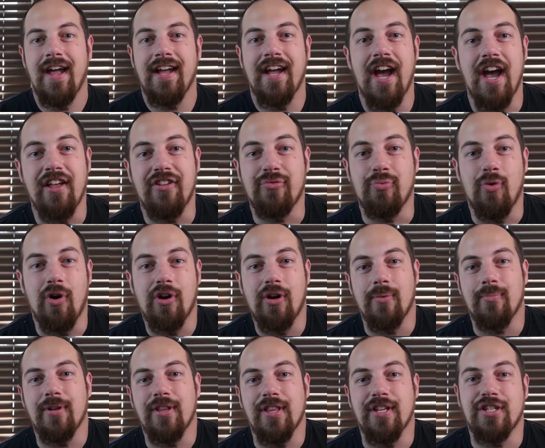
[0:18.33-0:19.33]
guys,
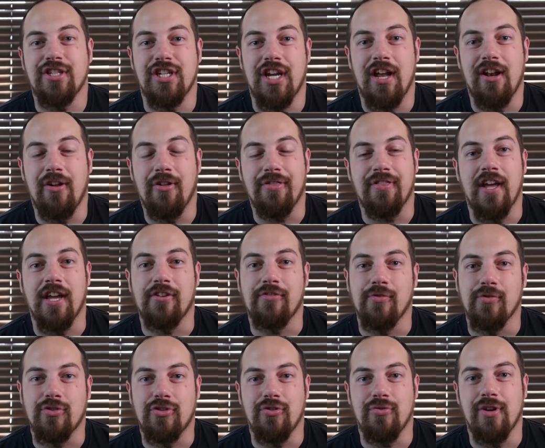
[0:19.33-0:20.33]
welcome to the channel. Thanks
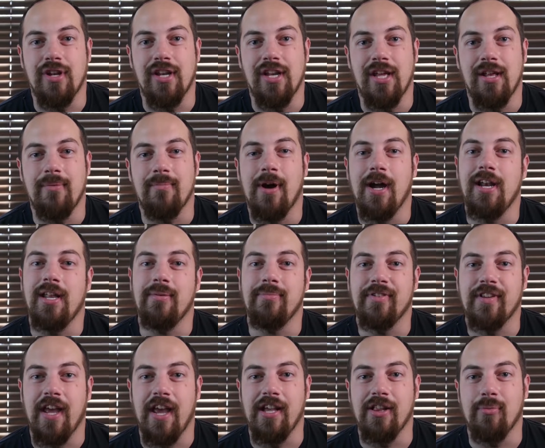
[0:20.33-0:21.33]
for tuning in. My name's
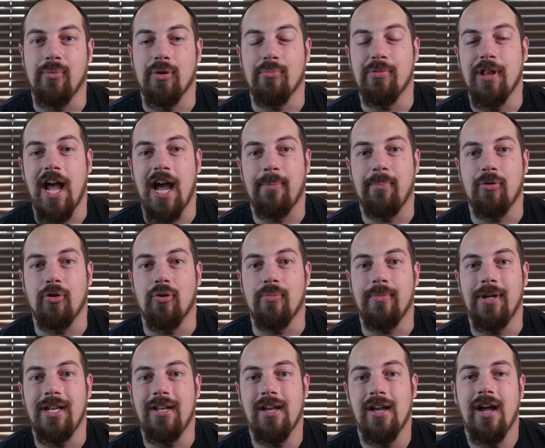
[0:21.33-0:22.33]
Caleb with Black Pearl
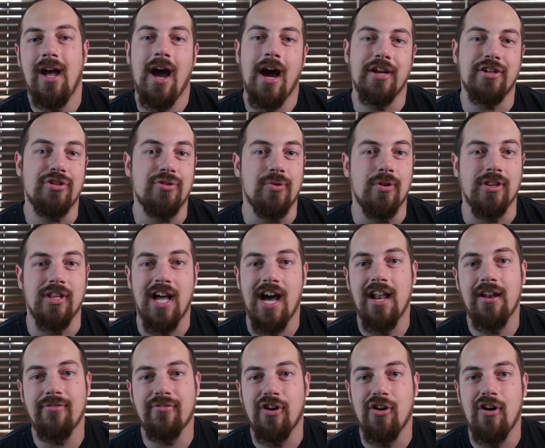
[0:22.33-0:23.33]
Media. I shoot a
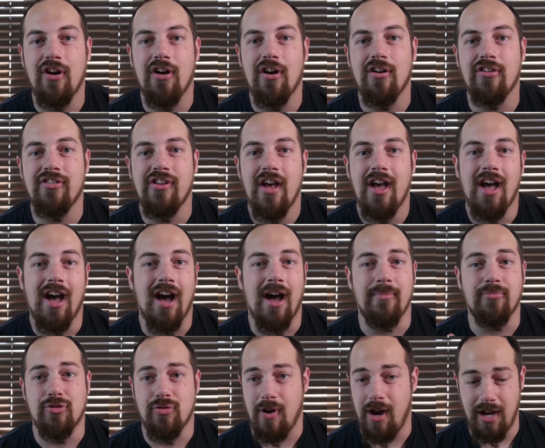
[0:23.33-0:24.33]
lot of cars.
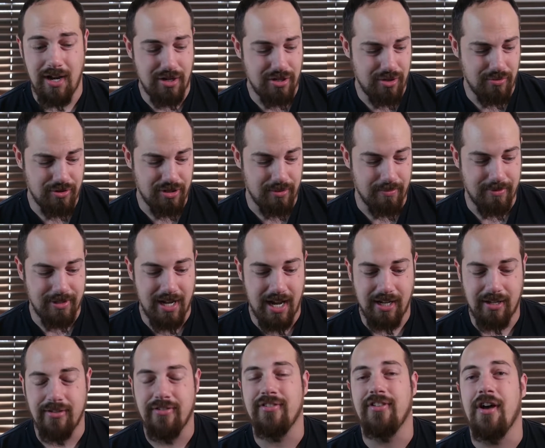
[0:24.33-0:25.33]
I'm trying to shoot some
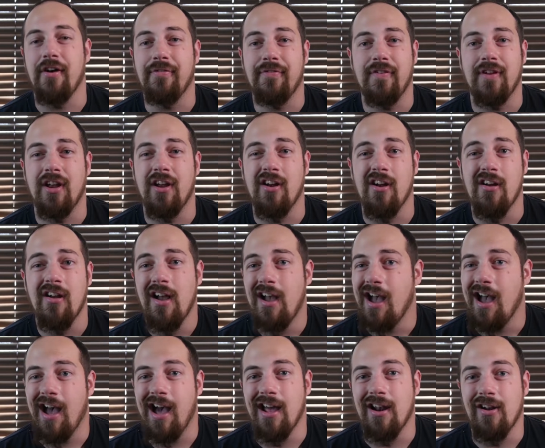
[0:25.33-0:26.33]
tech stuff here.
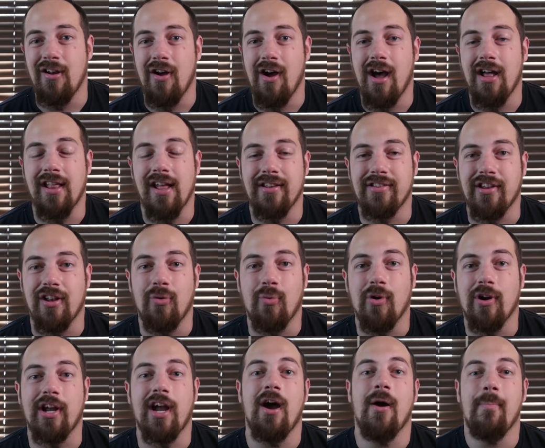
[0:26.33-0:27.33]
I don't know how that's gonna
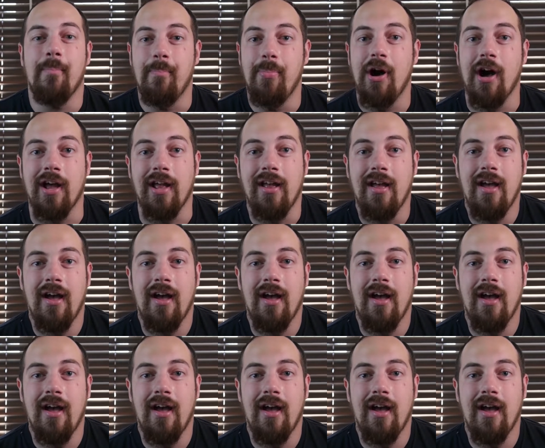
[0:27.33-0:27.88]
work out, but